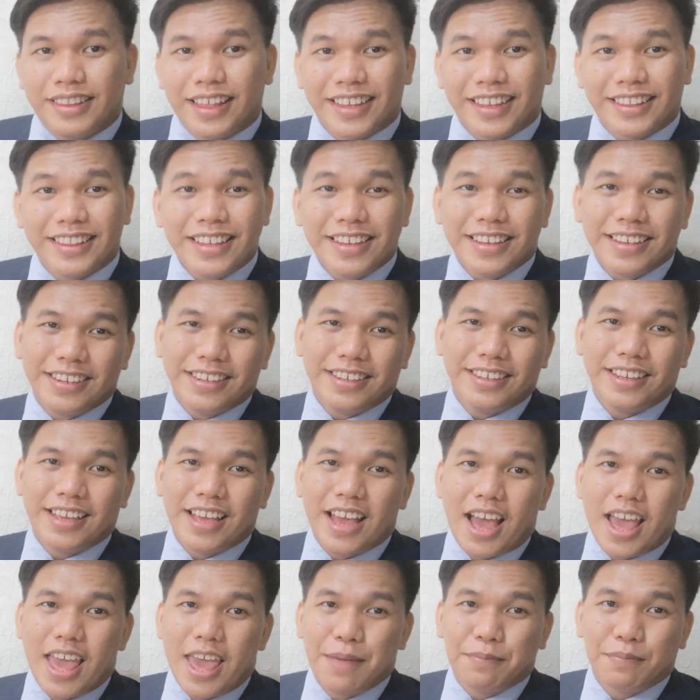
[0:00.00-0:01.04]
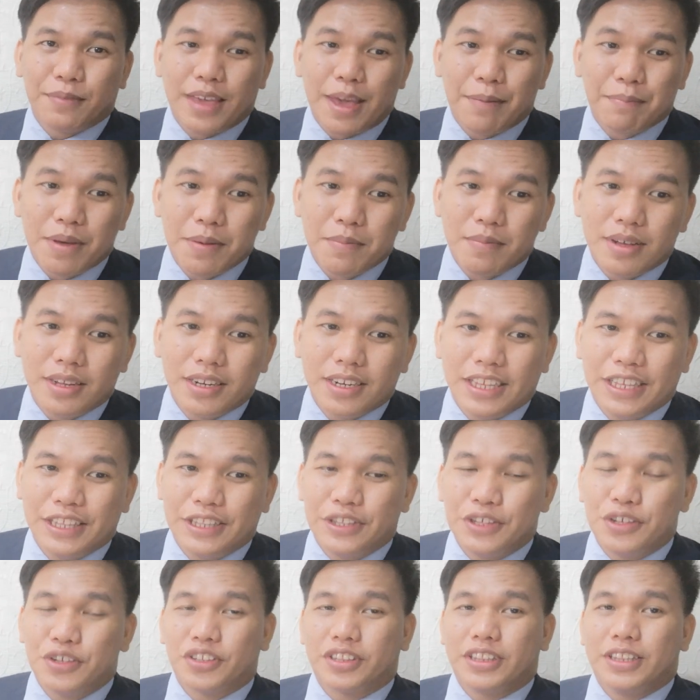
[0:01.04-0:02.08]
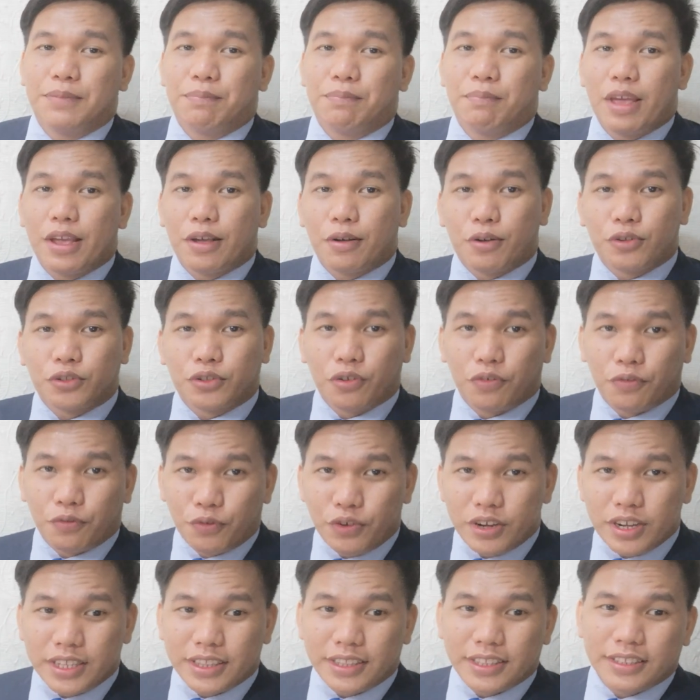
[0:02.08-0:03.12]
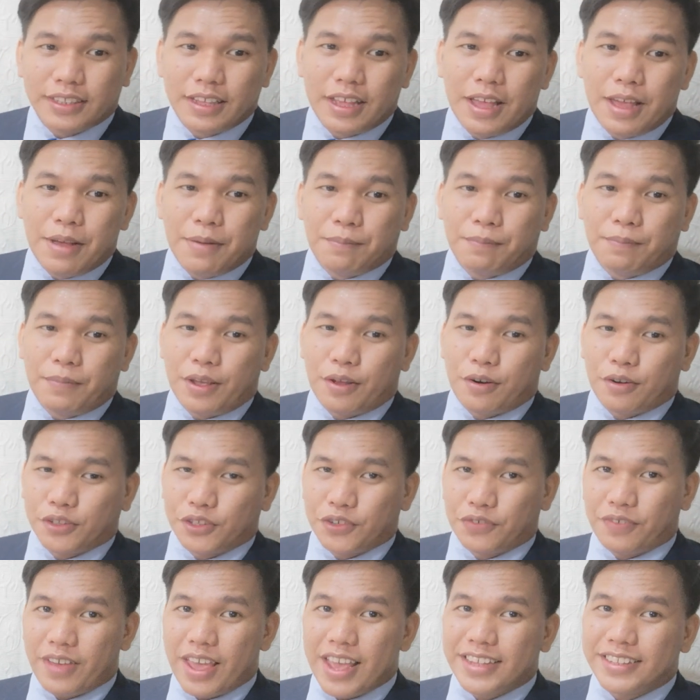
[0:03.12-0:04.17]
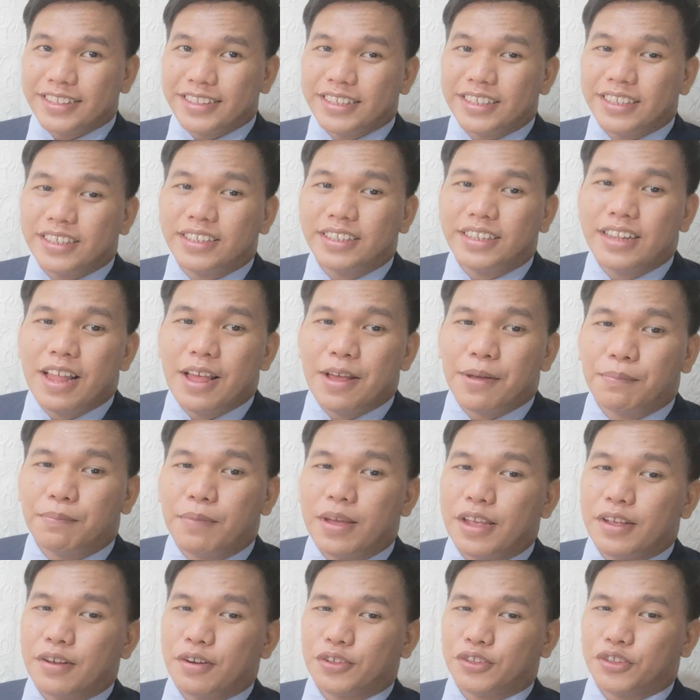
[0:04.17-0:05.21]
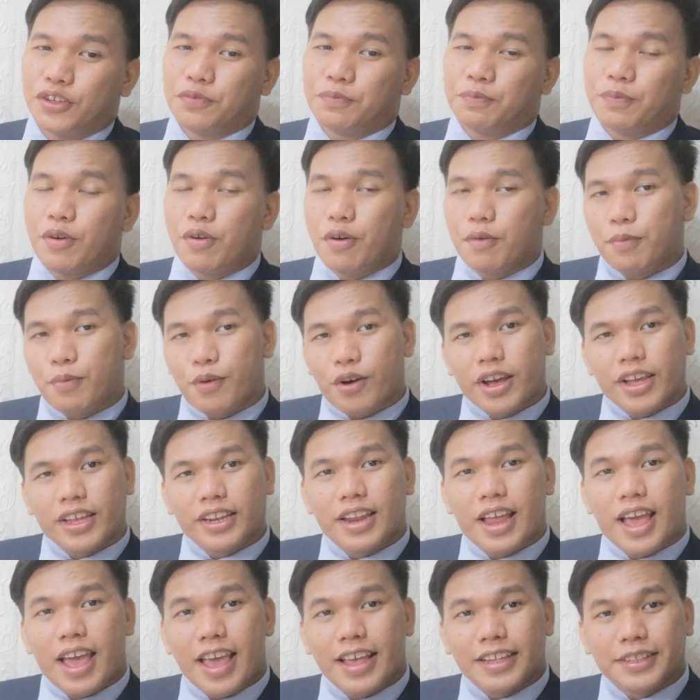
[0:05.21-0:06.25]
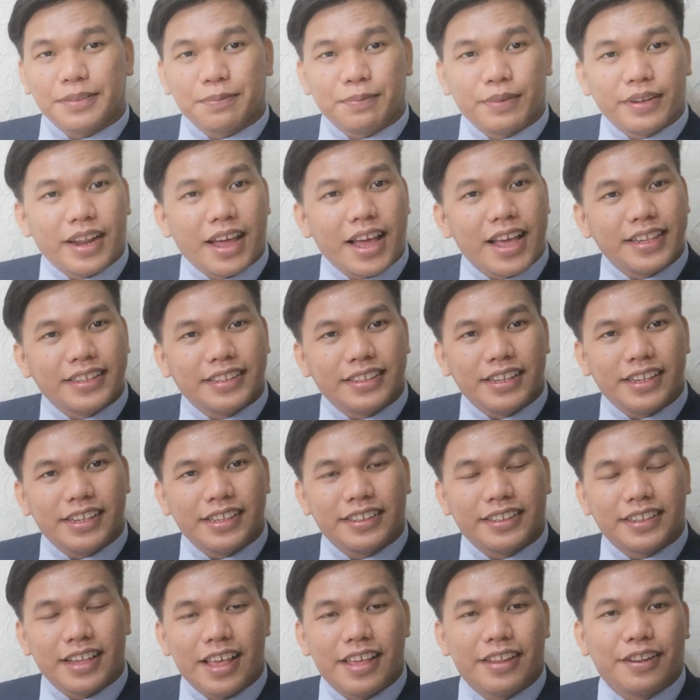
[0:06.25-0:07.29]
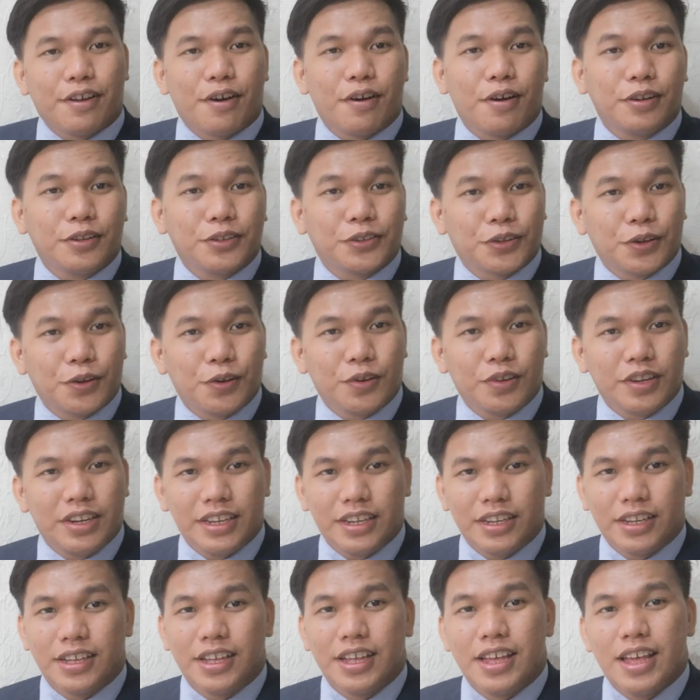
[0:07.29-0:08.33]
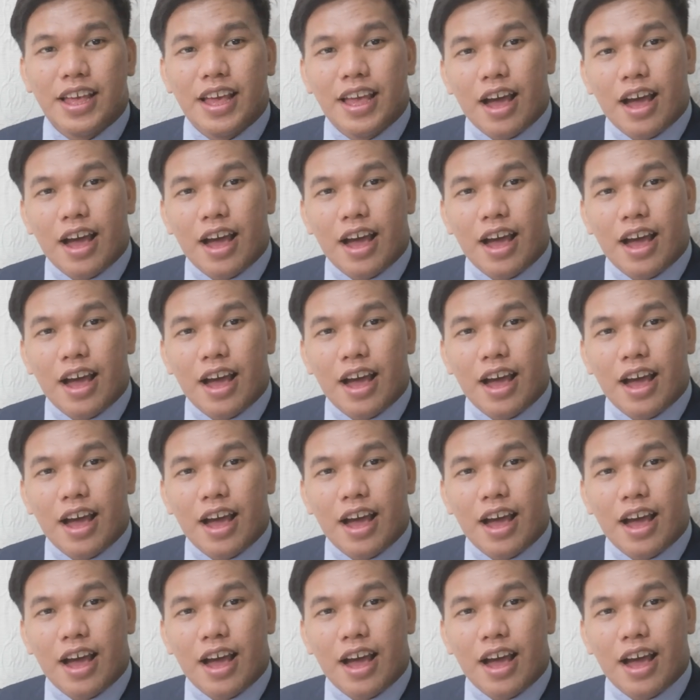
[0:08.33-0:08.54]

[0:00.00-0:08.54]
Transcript: Technically, I am capable in use the Microsoft Word, Microsoft Excel, Microsoft PowerPoint, Expertises, and also the